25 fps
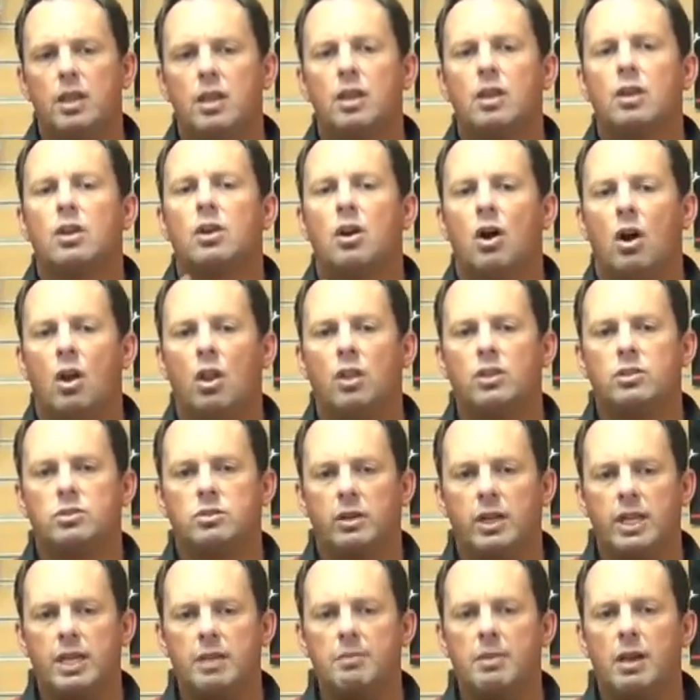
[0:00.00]
Call us or
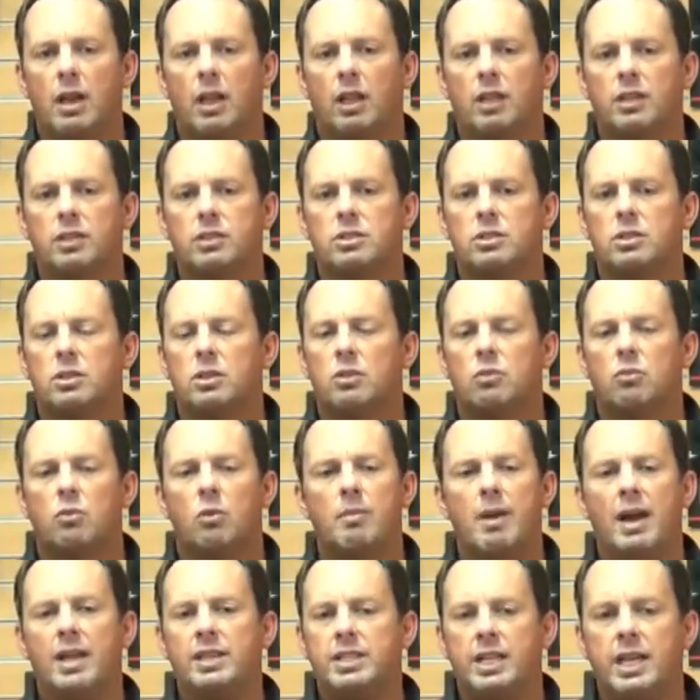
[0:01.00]
email us. We'll
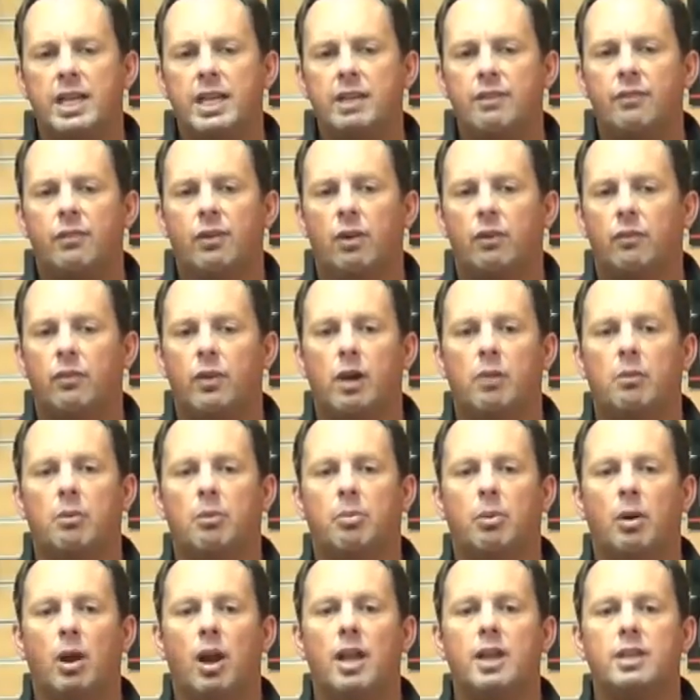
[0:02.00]
match any verifiable
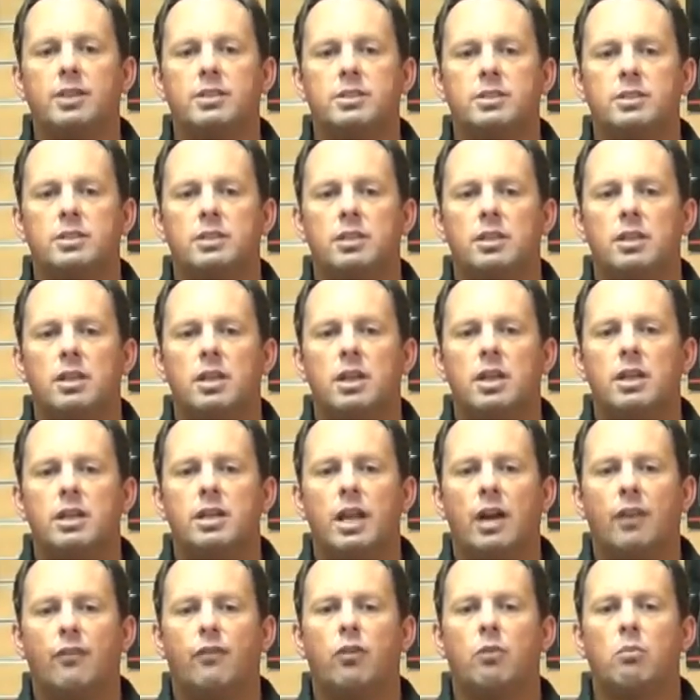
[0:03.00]
price.
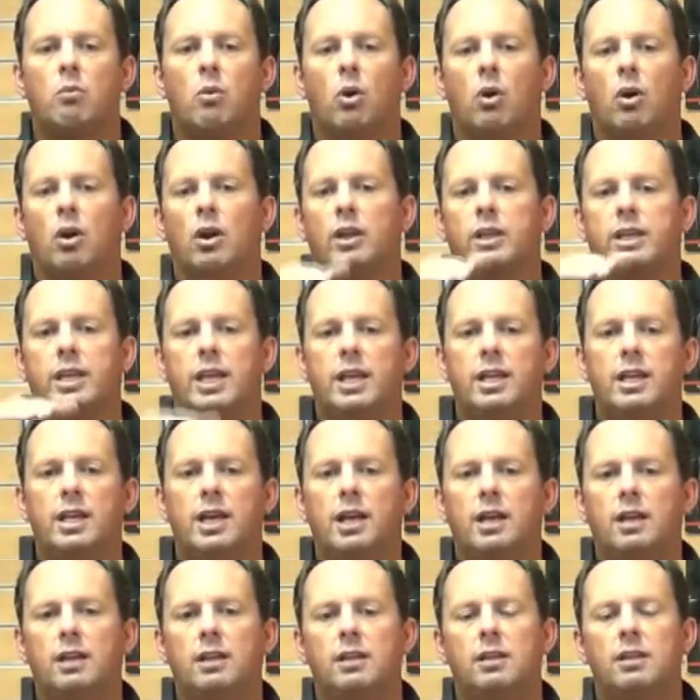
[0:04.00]
Now, for more on
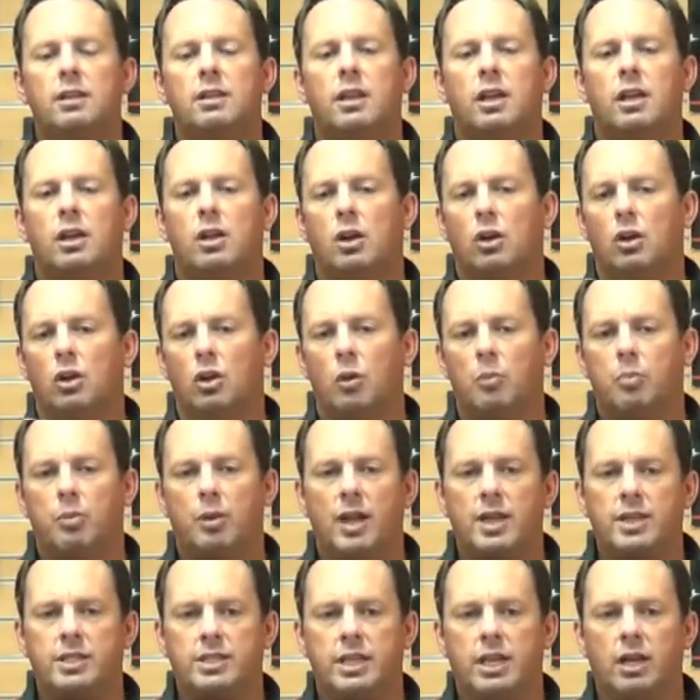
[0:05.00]
Kenda and our low
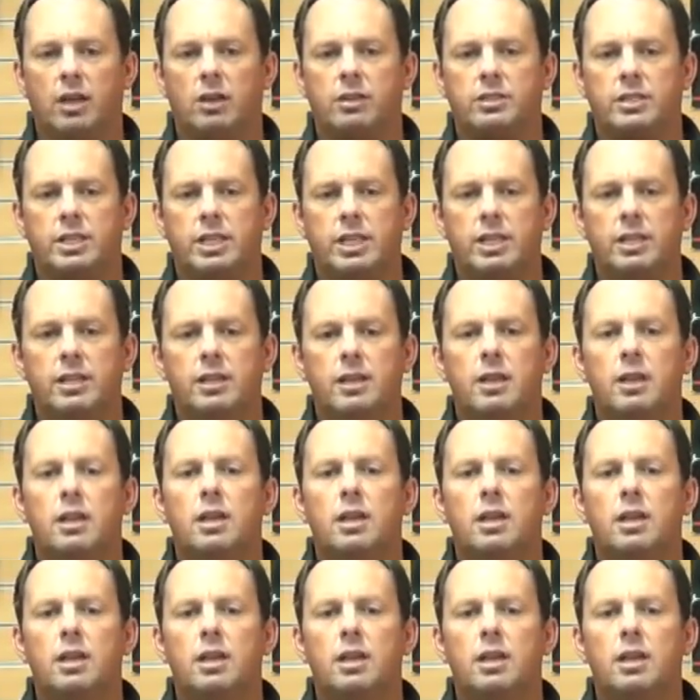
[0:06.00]
price guarantee,